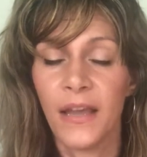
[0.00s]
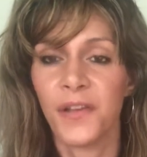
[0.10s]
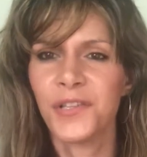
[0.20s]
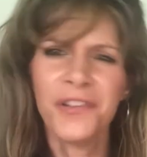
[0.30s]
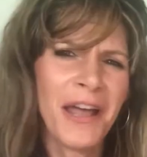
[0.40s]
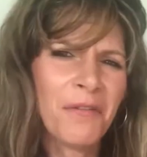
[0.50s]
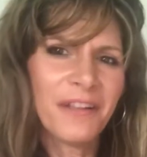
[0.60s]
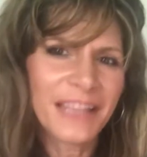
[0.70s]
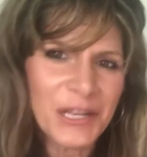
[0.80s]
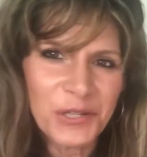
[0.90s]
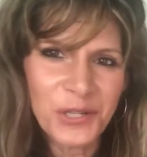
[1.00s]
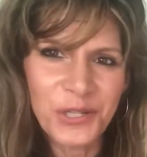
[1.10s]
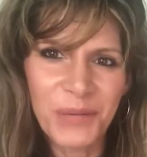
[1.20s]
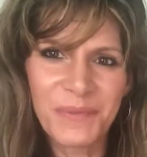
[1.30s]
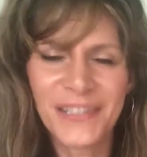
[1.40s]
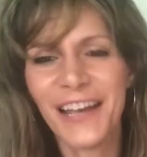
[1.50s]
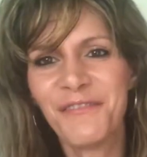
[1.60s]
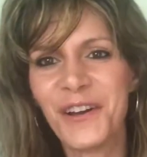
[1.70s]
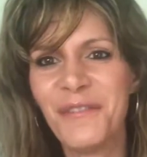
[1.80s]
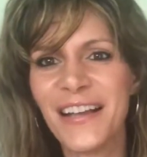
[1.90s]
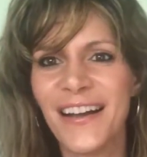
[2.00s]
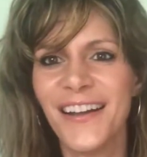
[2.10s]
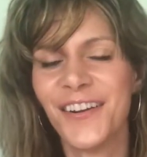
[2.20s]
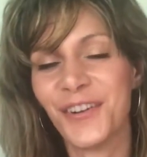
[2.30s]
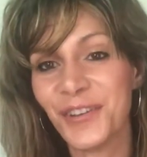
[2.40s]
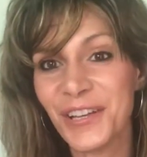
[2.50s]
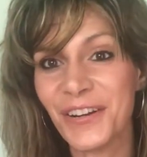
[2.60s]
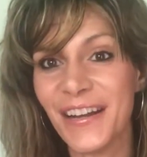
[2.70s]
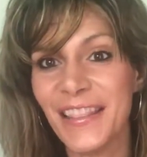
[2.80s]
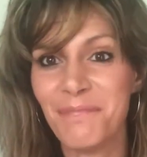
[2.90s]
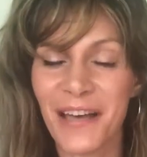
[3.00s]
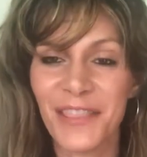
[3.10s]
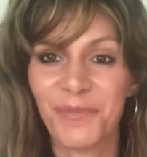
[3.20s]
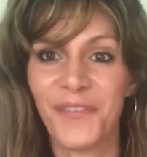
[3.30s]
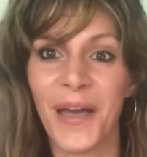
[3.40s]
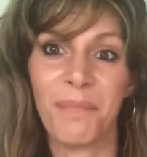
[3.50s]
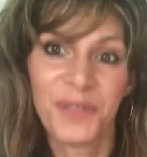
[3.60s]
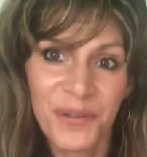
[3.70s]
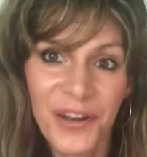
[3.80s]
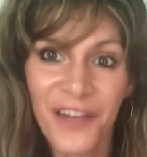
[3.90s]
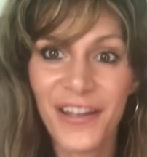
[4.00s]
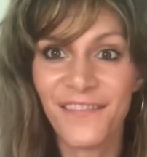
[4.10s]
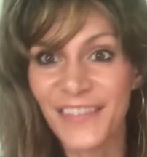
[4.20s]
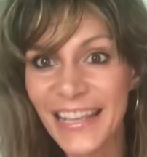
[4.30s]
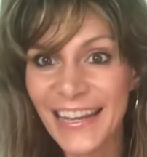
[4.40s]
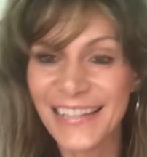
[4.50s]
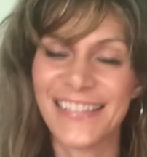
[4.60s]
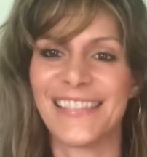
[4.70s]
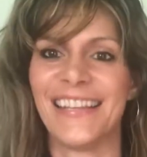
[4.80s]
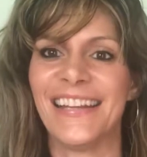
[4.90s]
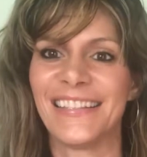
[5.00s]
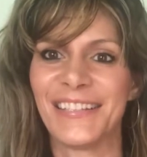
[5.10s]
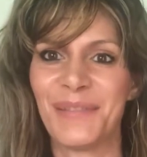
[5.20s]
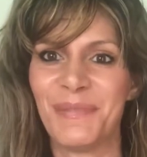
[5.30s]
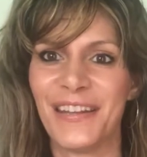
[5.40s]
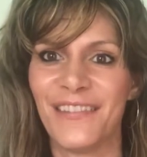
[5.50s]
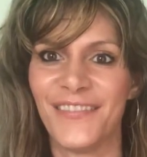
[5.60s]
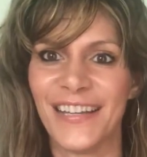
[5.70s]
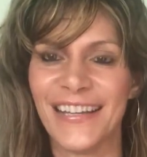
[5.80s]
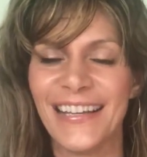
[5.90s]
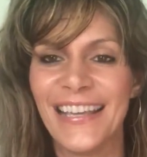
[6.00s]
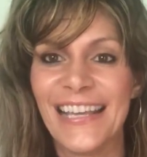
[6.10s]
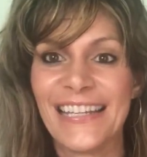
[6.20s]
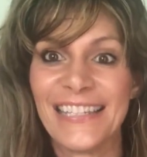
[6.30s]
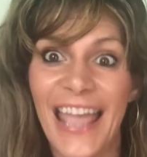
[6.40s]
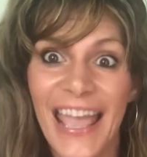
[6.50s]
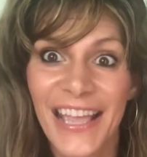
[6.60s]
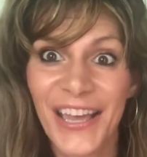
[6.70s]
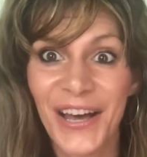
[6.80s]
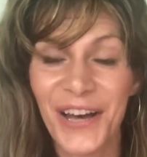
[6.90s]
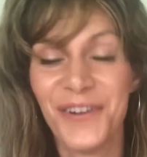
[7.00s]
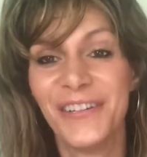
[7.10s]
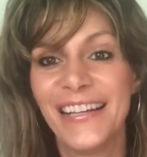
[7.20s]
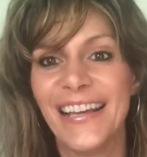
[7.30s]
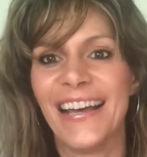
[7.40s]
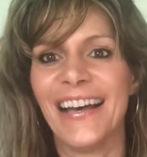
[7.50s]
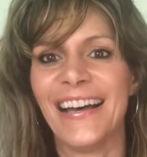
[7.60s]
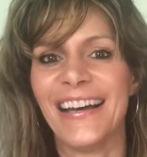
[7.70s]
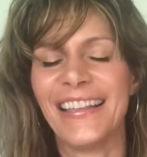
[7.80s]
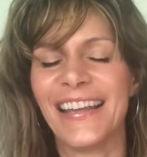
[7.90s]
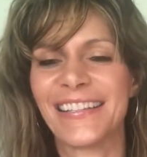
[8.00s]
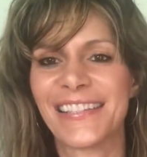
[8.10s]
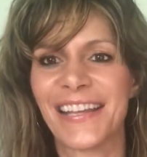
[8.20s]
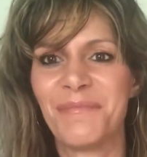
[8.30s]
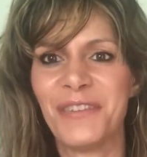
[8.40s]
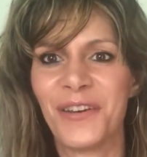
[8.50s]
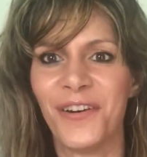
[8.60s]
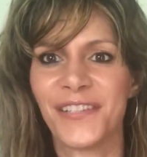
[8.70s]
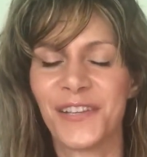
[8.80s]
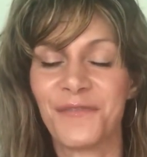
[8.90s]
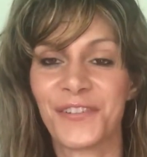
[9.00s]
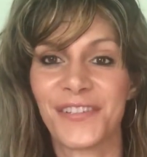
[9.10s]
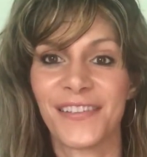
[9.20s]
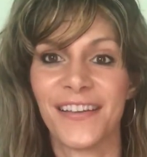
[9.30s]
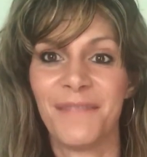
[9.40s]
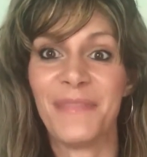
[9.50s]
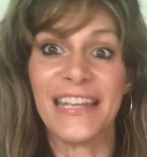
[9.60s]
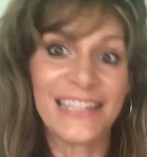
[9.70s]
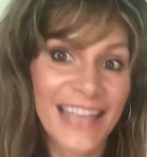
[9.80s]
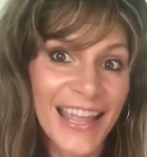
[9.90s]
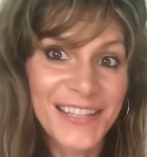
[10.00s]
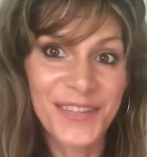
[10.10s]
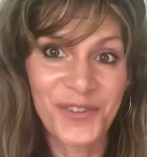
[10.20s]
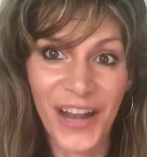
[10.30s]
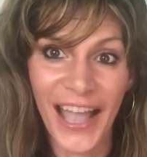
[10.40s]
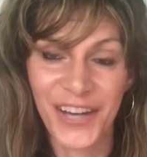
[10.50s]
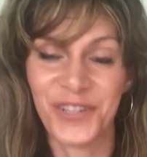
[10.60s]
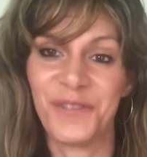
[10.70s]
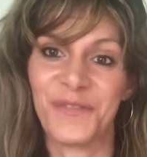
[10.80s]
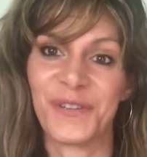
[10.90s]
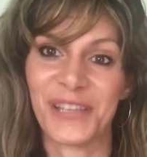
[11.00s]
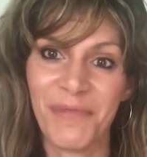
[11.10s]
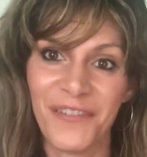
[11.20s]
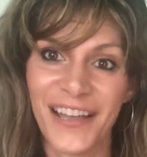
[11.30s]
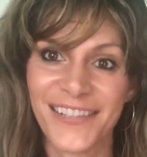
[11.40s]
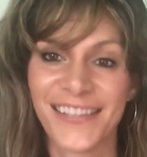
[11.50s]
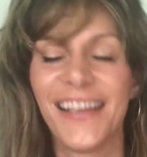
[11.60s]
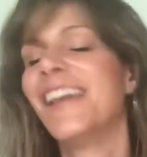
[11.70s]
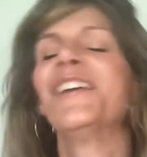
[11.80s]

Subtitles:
There's a lot of relationship stuff going on earlier in the month. We've got Pluto and Venus in a little bit of a tango. That's going to be causing for some intense attraction for some of us.